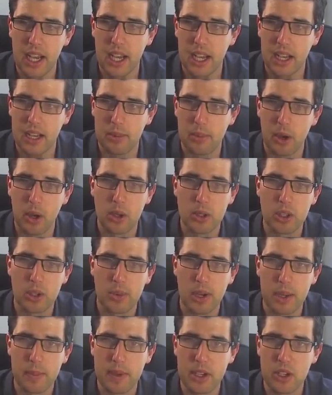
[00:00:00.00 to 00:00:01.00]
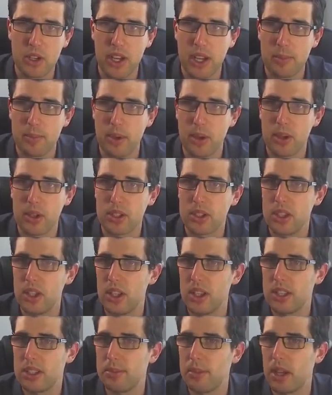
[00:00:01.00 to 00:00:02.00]
I also recommend you get
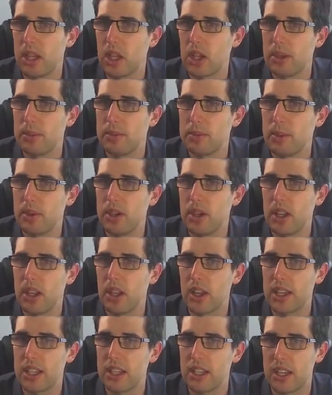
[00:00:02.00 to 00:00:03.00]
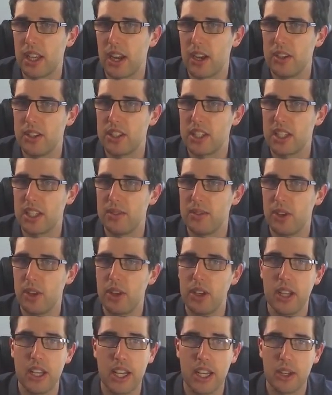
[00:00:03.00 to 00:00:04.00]
personalized by AlarmSpot. I like your currency
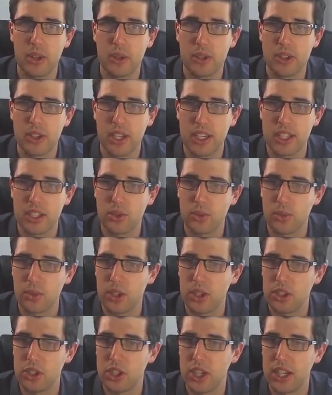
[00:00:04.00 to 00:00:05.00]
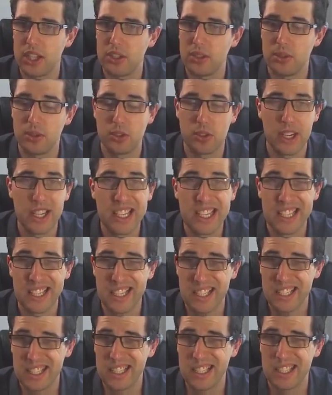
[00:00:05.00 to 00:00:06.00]
converter, and it looks like it's auto changed to Australian
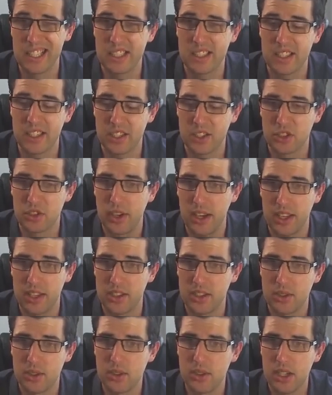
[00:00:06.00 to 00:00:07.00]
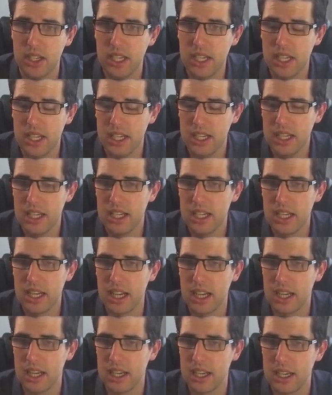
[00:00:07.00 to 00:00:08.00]
unless this is an Australian store.
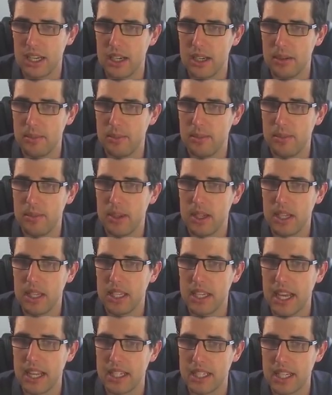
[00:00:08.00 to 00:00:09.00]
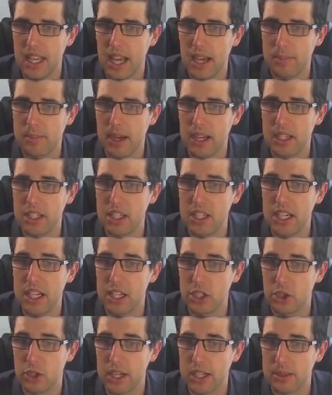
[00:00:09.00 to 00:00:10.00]
You add to cart button. You
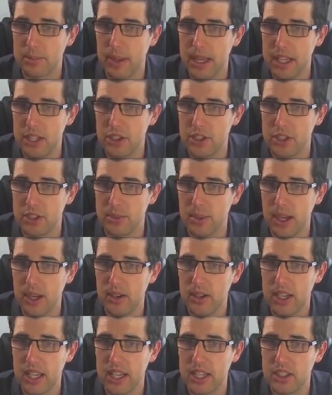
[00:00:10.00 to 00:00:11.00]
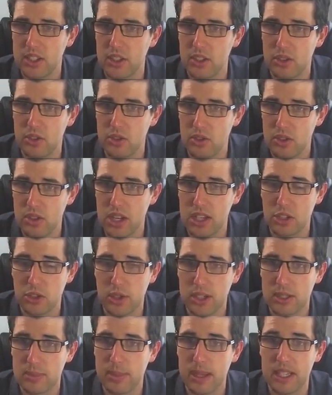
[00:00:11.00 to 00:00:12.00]
need a trust badge as well. Okay, so a
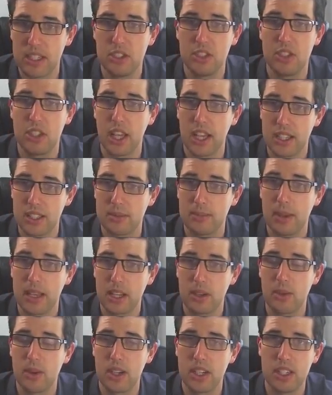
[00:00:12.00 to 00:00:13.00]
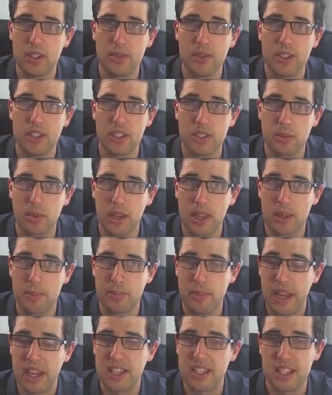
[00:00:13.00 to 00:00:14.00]
trust badge does make quite a difference. It's one of the
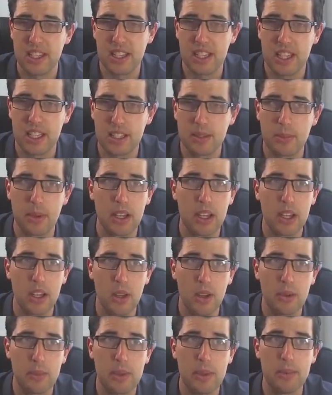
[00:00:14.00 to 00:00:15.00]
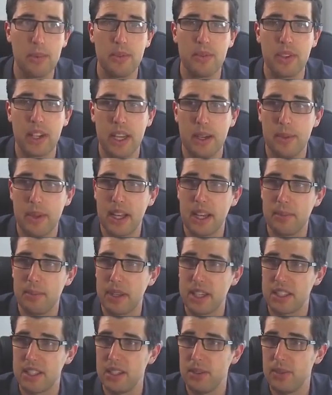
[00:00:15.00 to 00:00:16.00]
basic things, but a lot of people forget about it. It
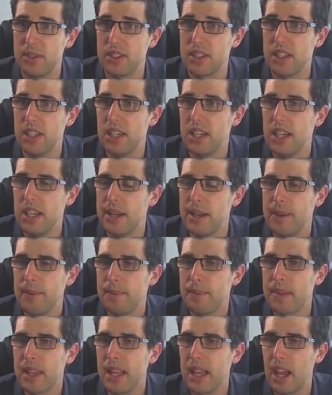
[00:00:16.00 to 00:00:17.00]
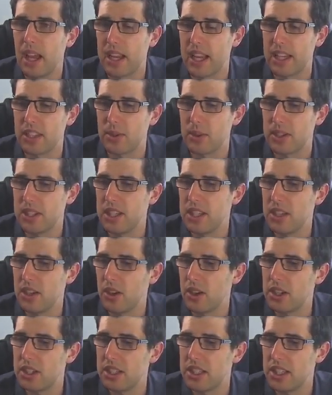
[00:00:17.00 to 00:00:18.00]
makes a difference. Okay, so I see you
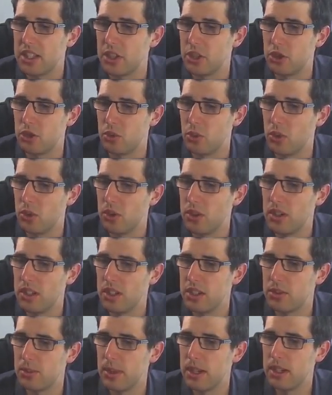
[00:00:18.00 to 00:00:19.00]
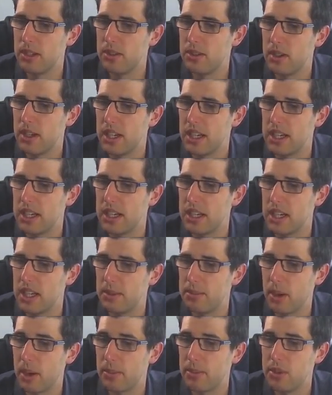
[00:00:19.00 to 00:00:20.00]
got it set to drawer as well.
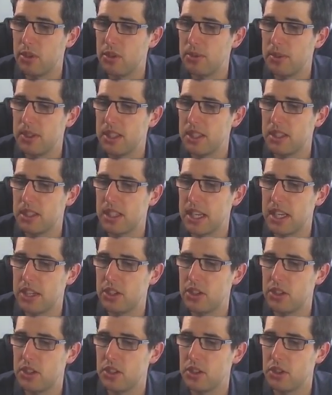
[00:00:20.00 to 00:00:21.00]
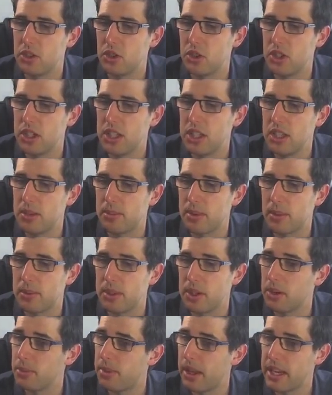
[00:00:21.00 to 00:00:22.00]
I presume at this stage in your journey, you're
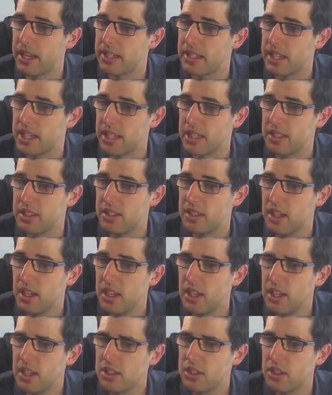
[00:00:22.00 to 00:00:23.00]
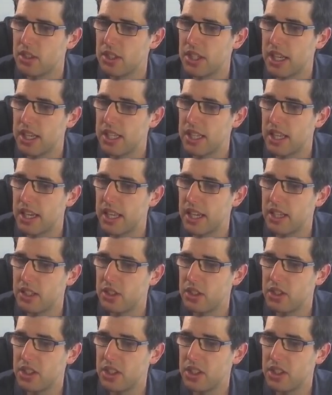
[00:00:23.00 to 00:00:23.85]
probably not paying taxes. So take that out.